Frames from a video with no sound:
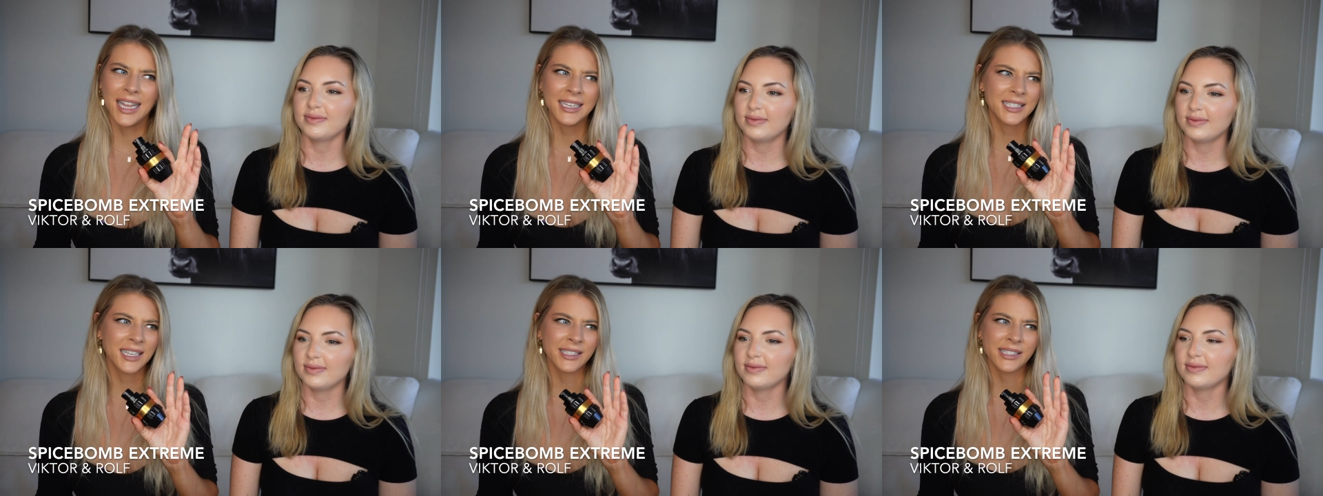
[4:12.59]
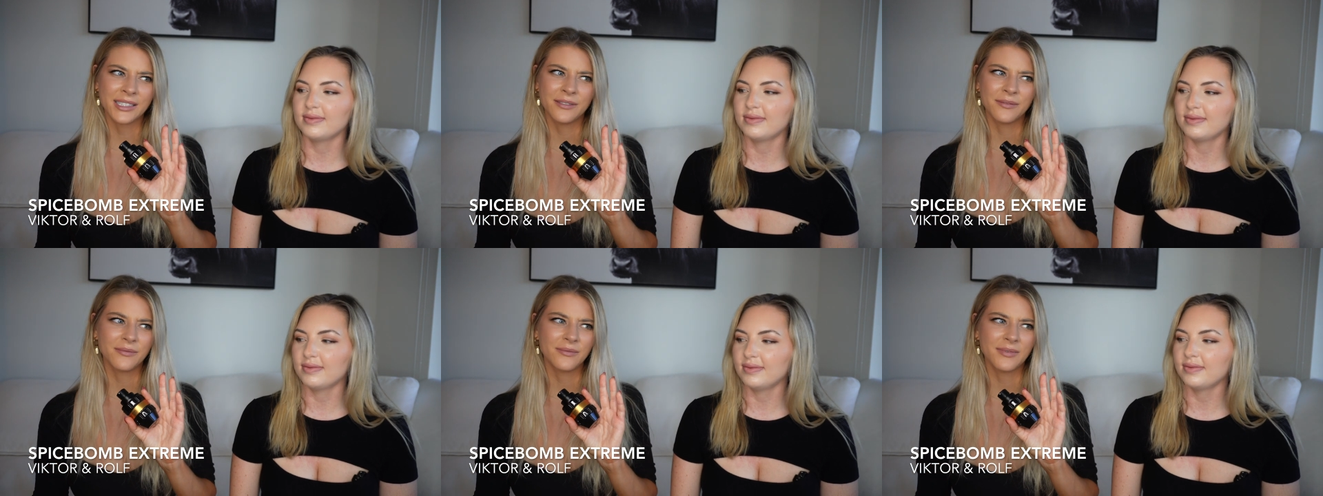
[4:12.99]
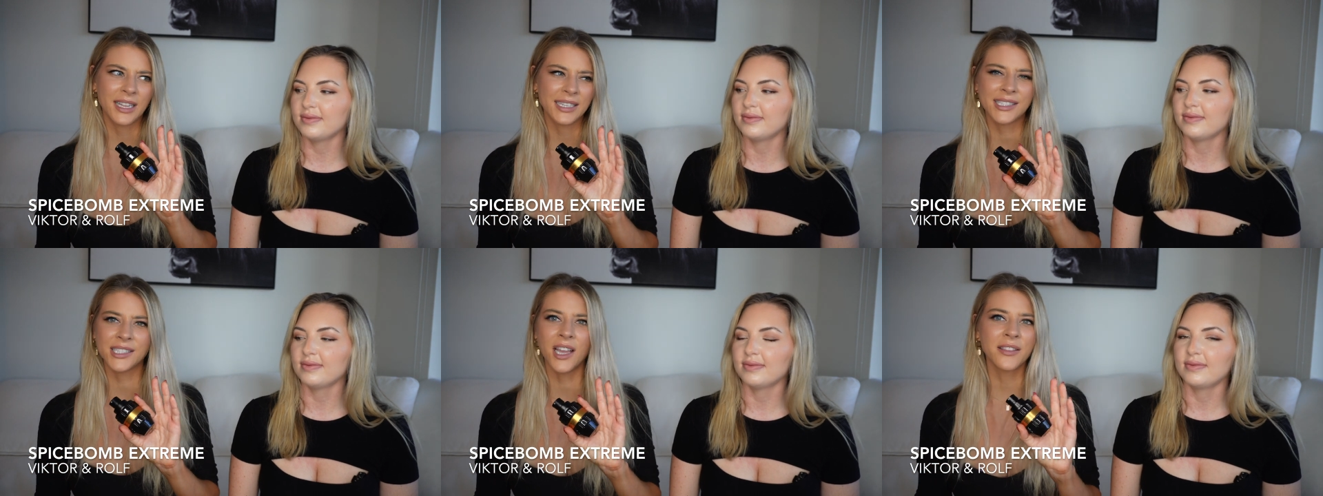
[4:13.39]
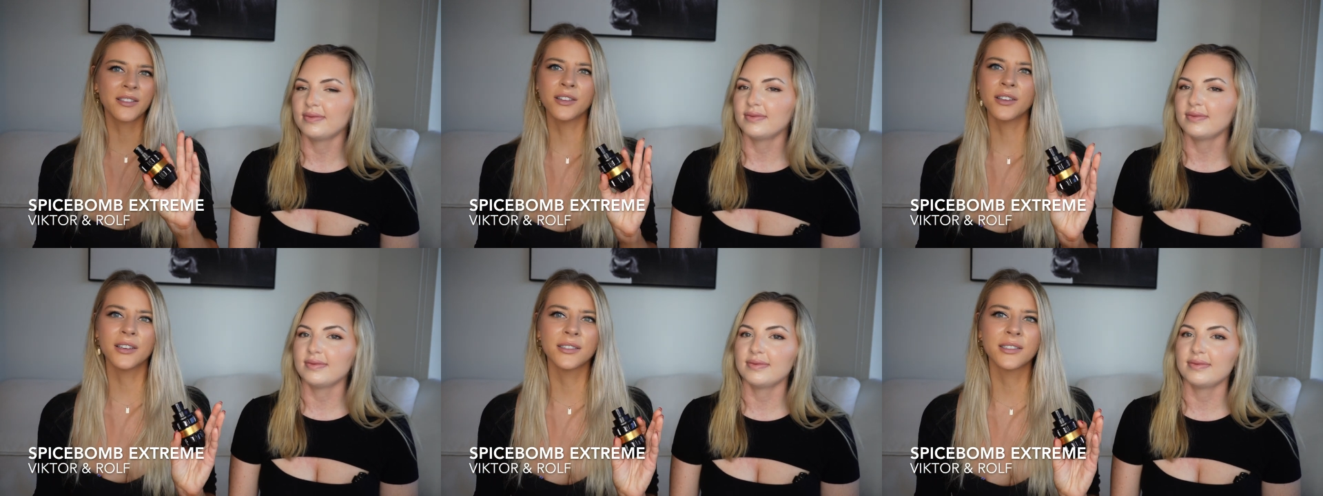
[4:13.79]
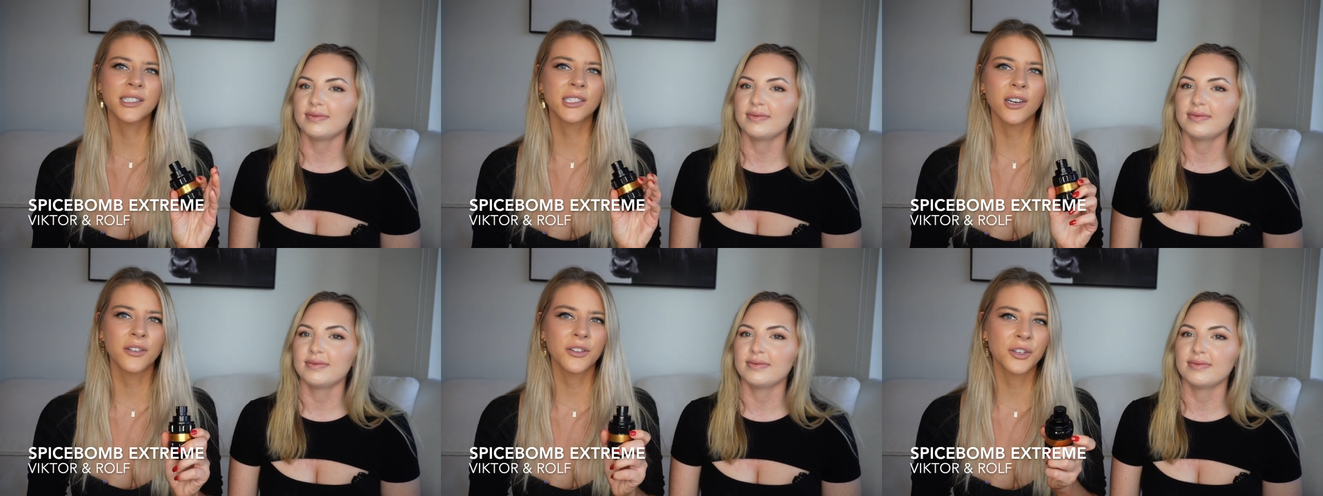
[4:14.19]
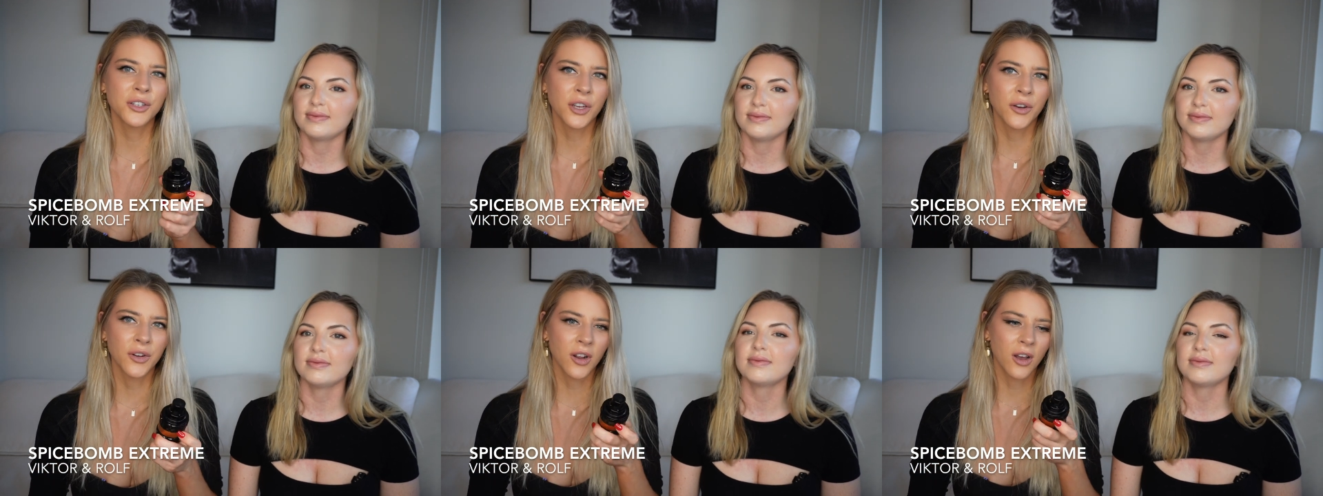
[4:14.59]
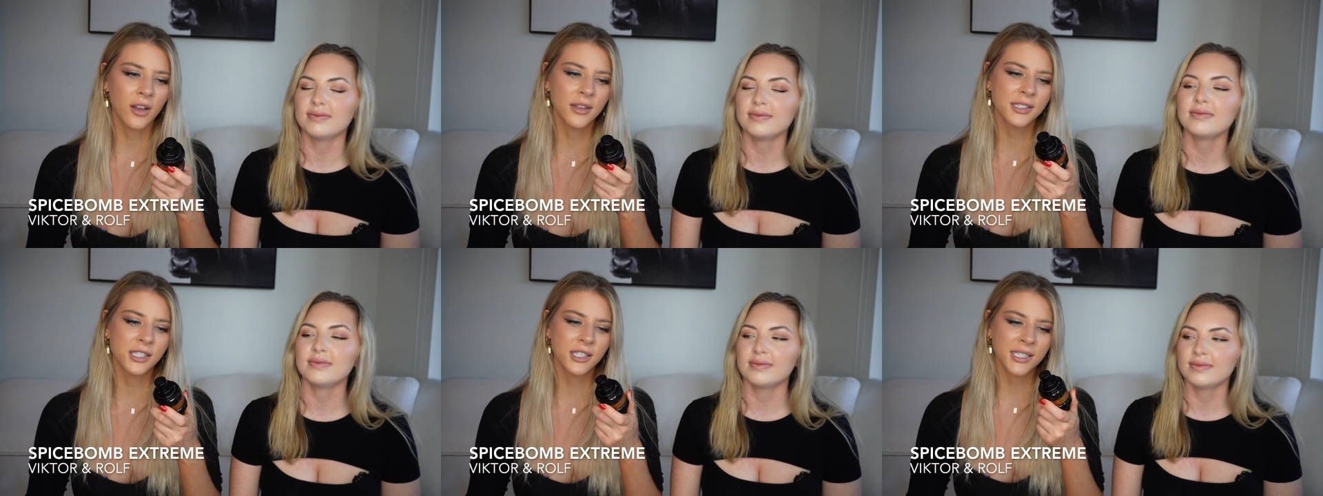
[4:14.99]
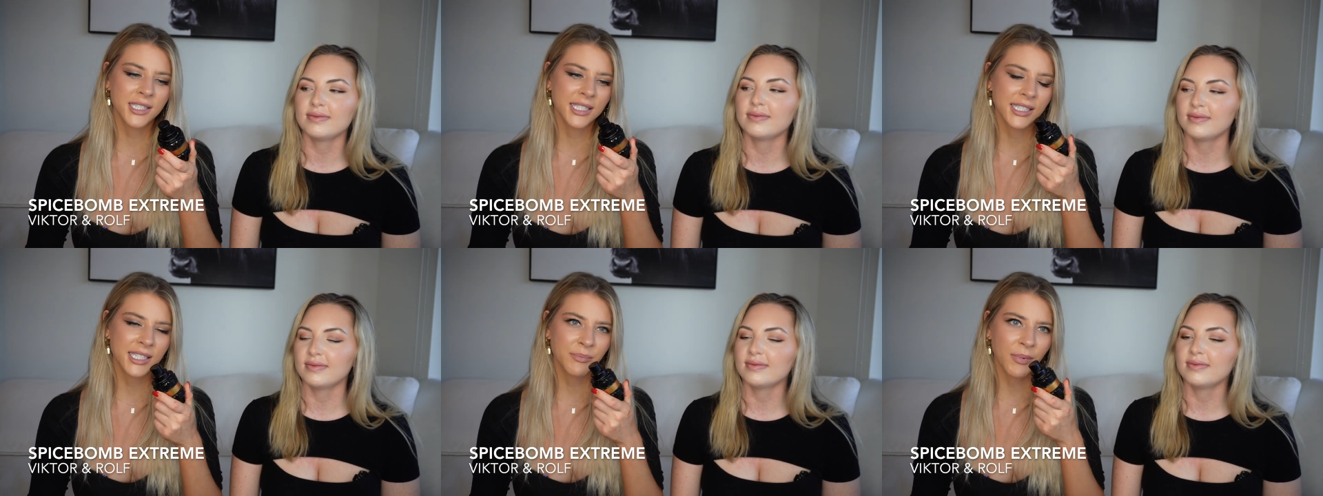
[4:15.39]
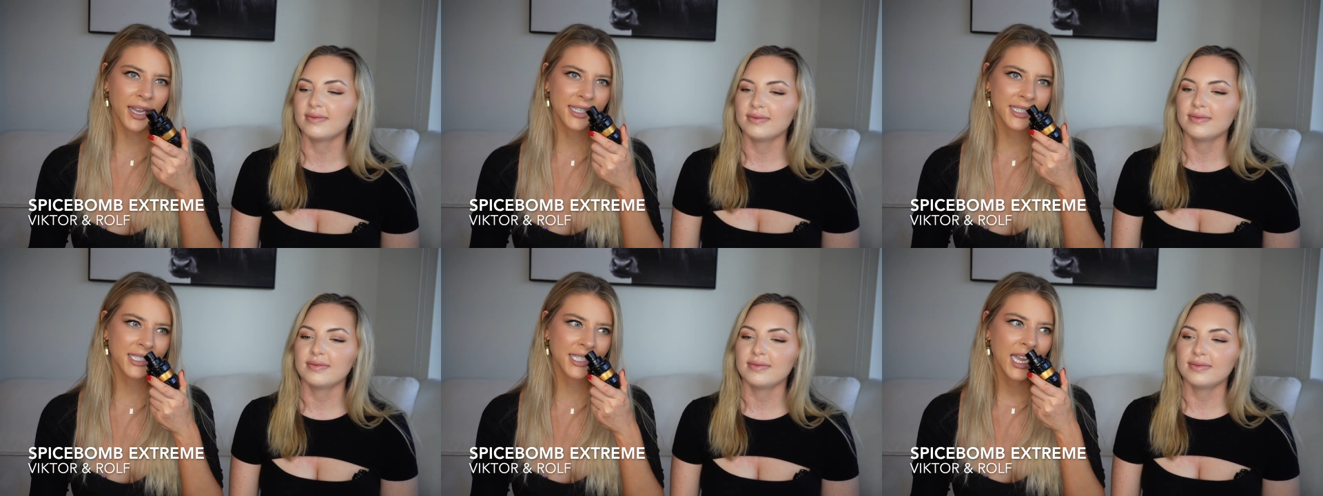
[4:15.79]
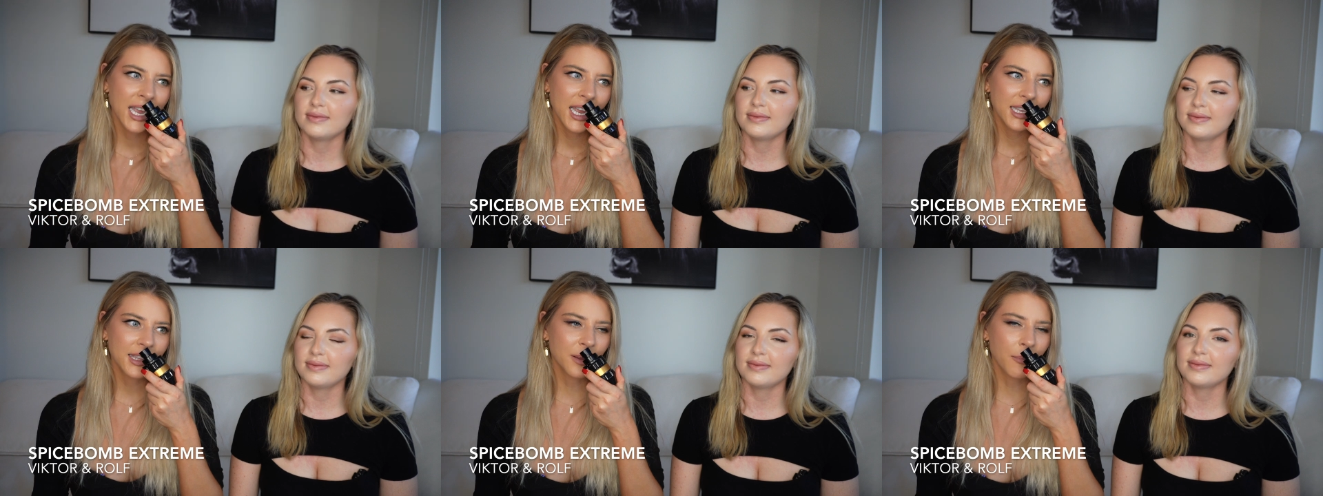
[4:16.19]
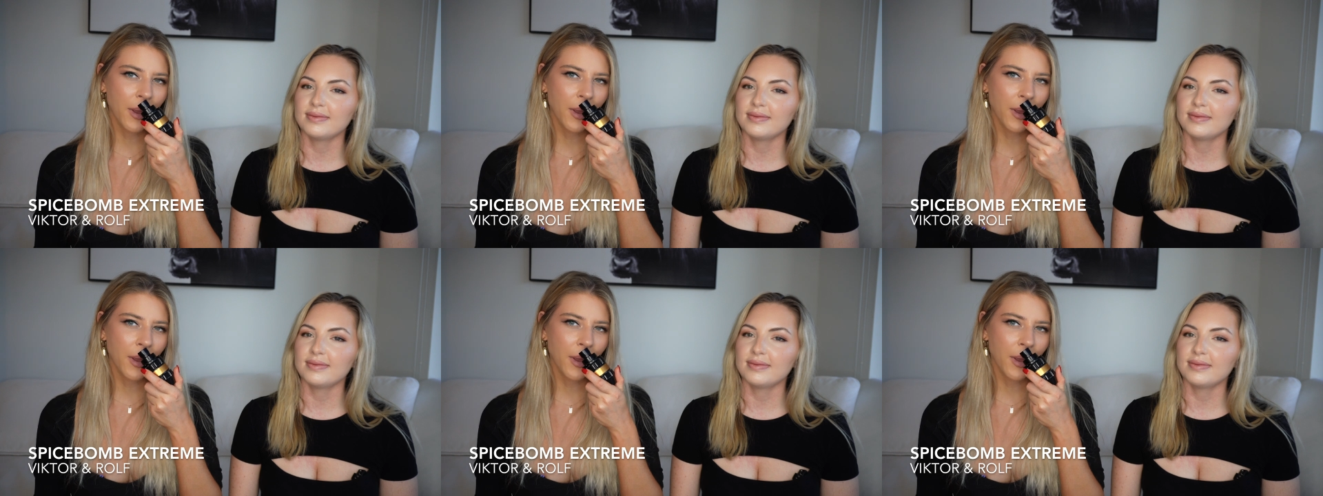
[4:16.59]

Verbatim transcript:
Speaker 1: it doesn't, that's not the star of the show at all. It's just the spice, the